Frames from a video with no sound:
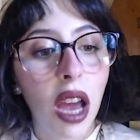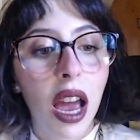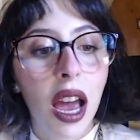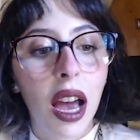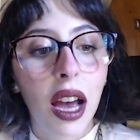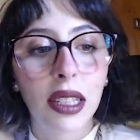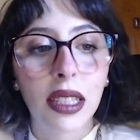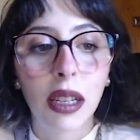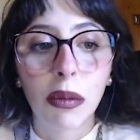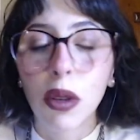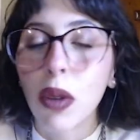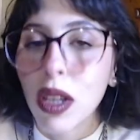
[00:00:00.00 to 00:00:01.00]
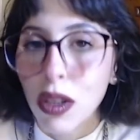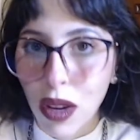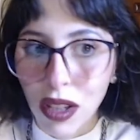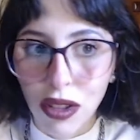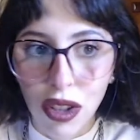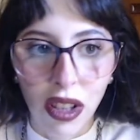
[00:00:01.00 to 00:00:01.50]
a WH
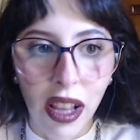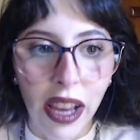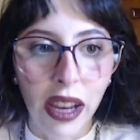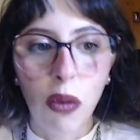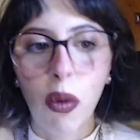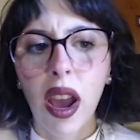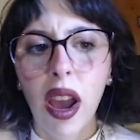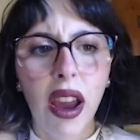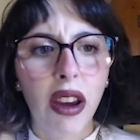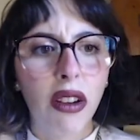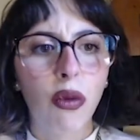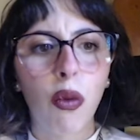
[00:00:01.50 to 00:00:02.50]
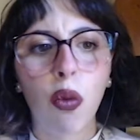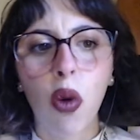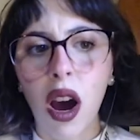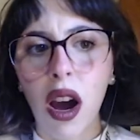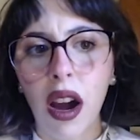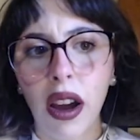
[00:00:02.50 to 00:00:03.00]
question like where,
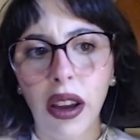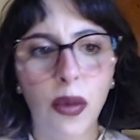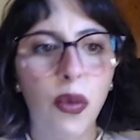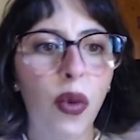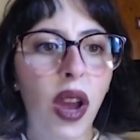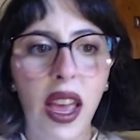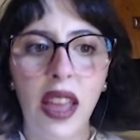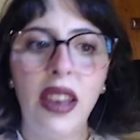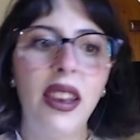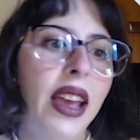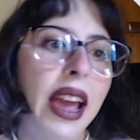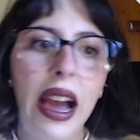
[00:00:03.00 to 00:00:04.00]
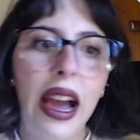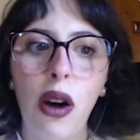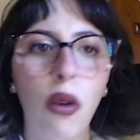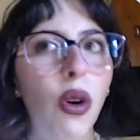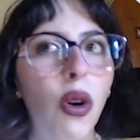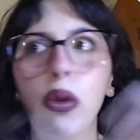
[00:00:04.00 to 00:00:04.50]
why, when,
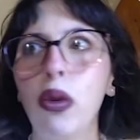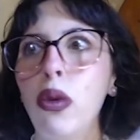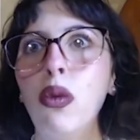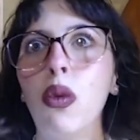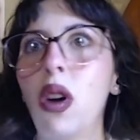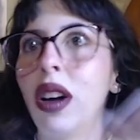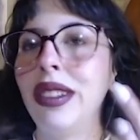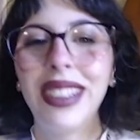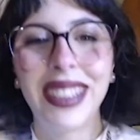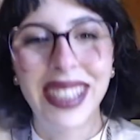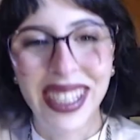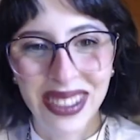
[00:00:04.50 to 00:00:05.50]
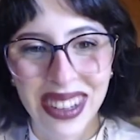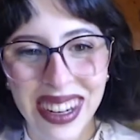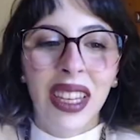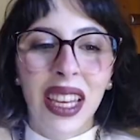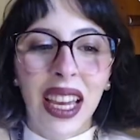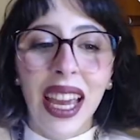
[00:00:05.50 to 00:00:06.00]
how, who, what, etc.
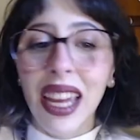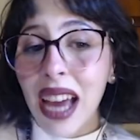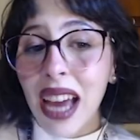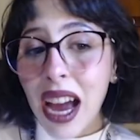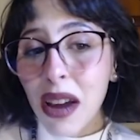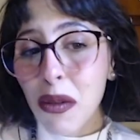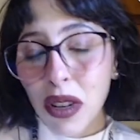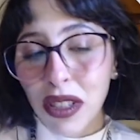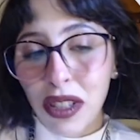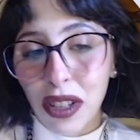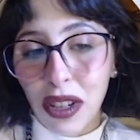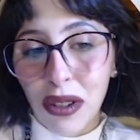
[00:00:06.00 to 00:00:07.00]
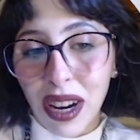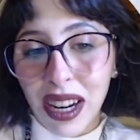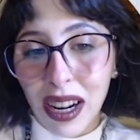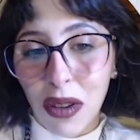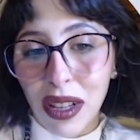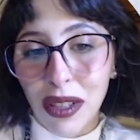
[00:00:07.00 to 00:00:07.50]
And I want to create a
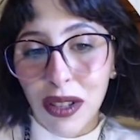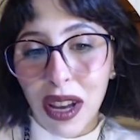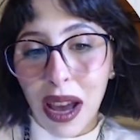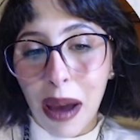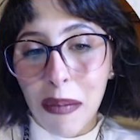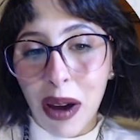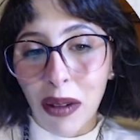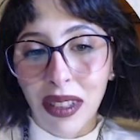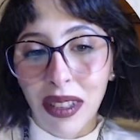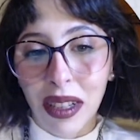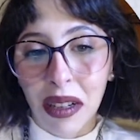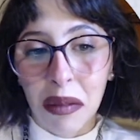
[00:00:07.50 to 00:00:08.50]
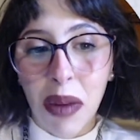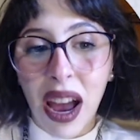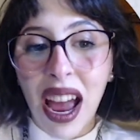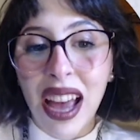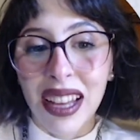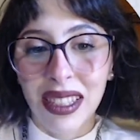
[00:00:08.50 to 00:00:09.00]
question about the
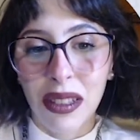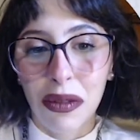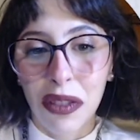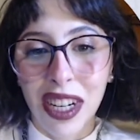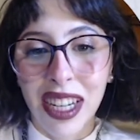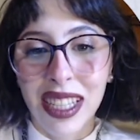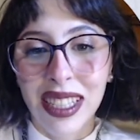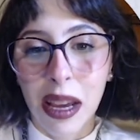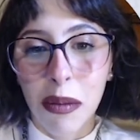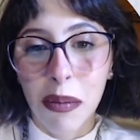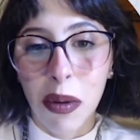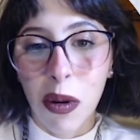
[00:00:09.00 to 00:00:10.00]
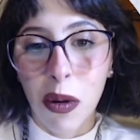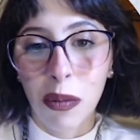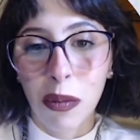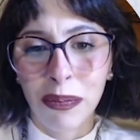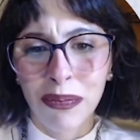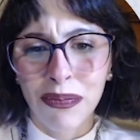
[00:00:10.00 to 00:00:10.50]
past. For
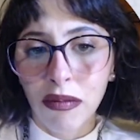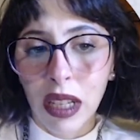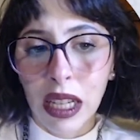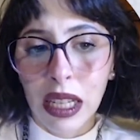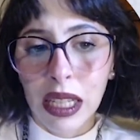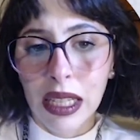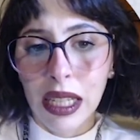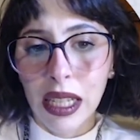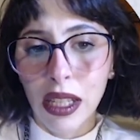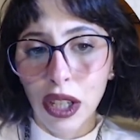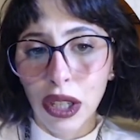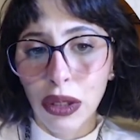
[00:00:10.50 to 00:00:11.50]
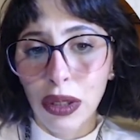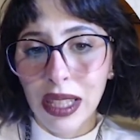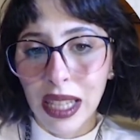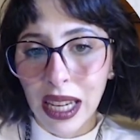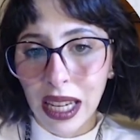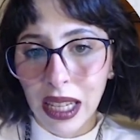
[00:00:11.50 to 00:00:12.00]
example, did you
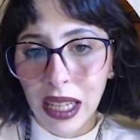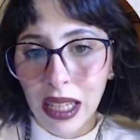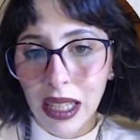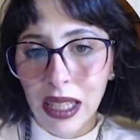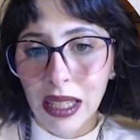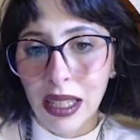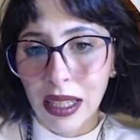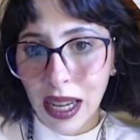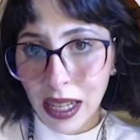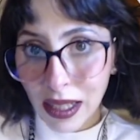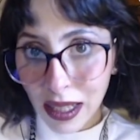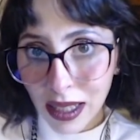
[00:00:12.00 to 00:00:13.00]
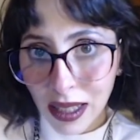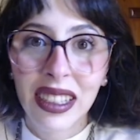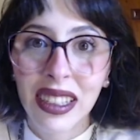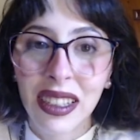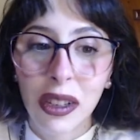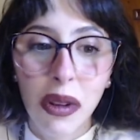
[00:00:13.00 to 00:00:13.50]
see the dentist?
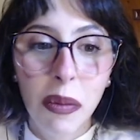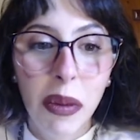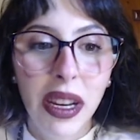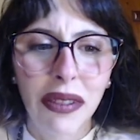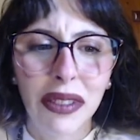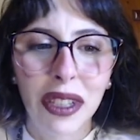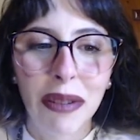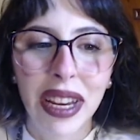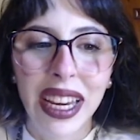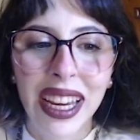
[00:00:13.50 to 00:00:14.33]
Repeat after me.